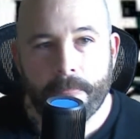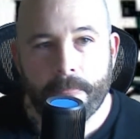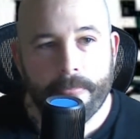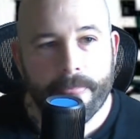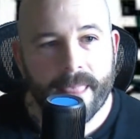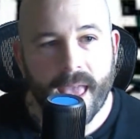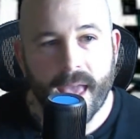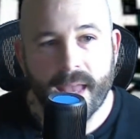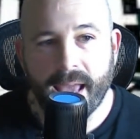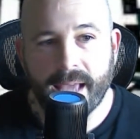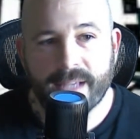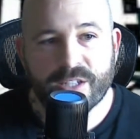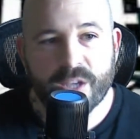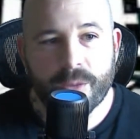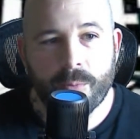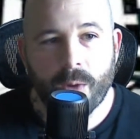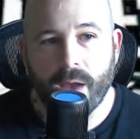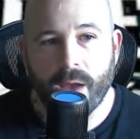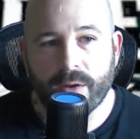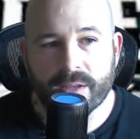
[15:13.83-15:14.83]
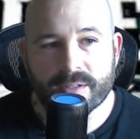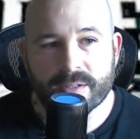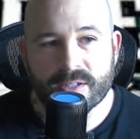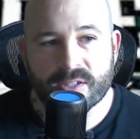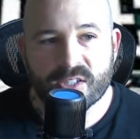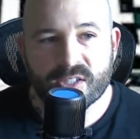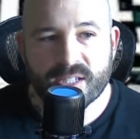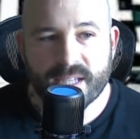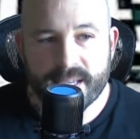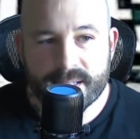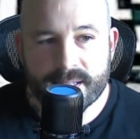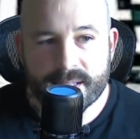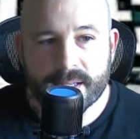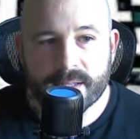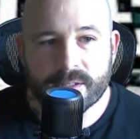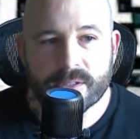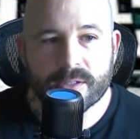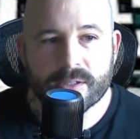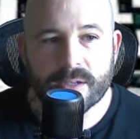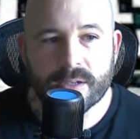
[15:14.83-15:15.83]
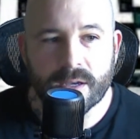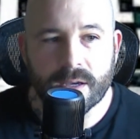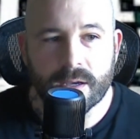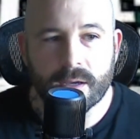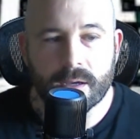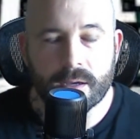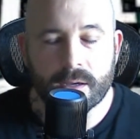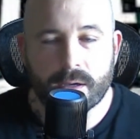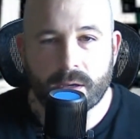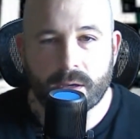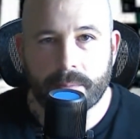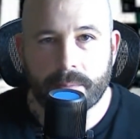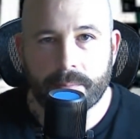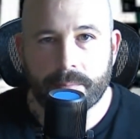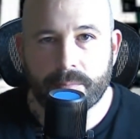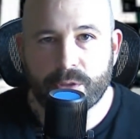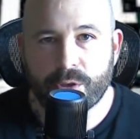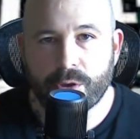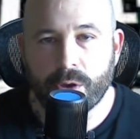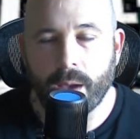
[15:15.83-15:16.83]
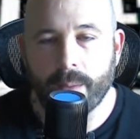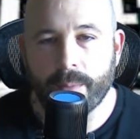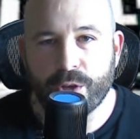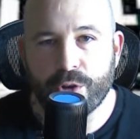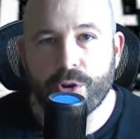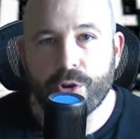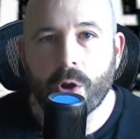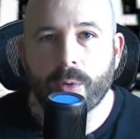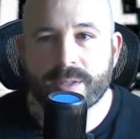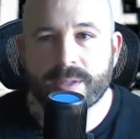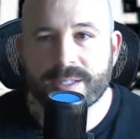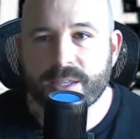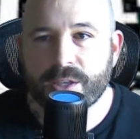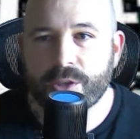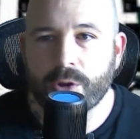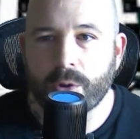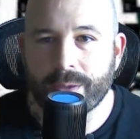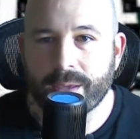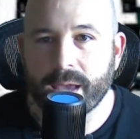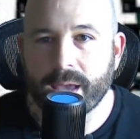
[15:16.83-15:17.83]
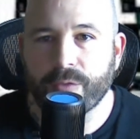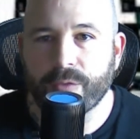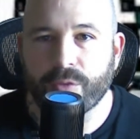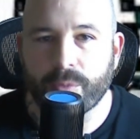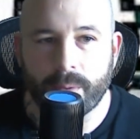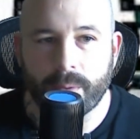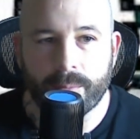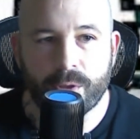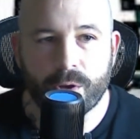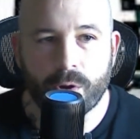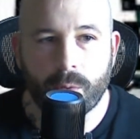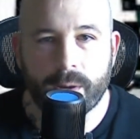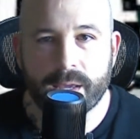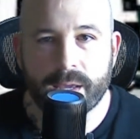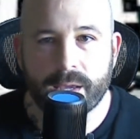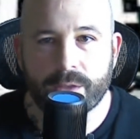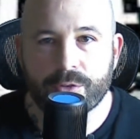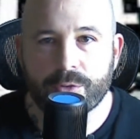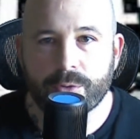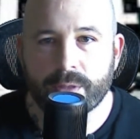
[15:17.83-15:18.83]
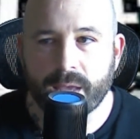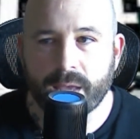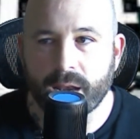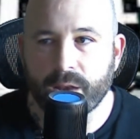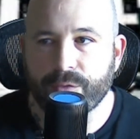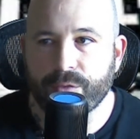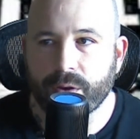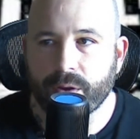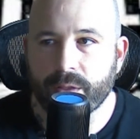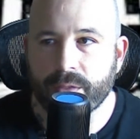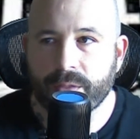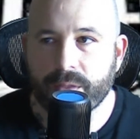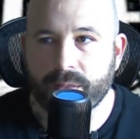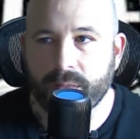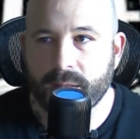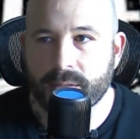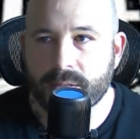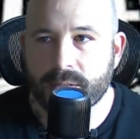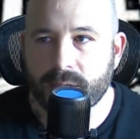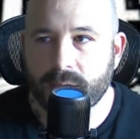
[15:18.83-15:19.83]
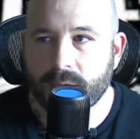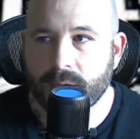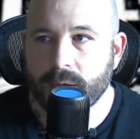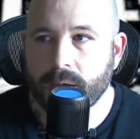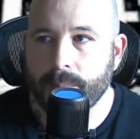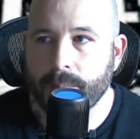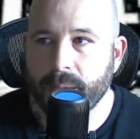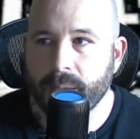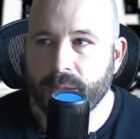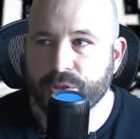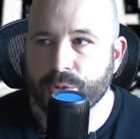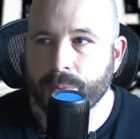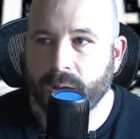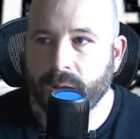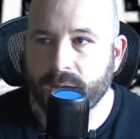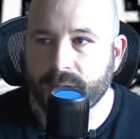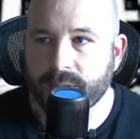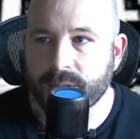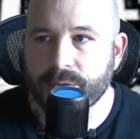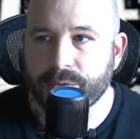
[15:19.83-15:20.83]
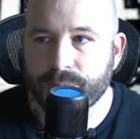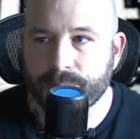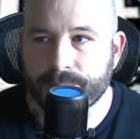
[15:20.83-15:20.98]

And A.J. Brown is a seasoned. You know what you get from him. You know what he can do in the NFL, and I think that's a major positive.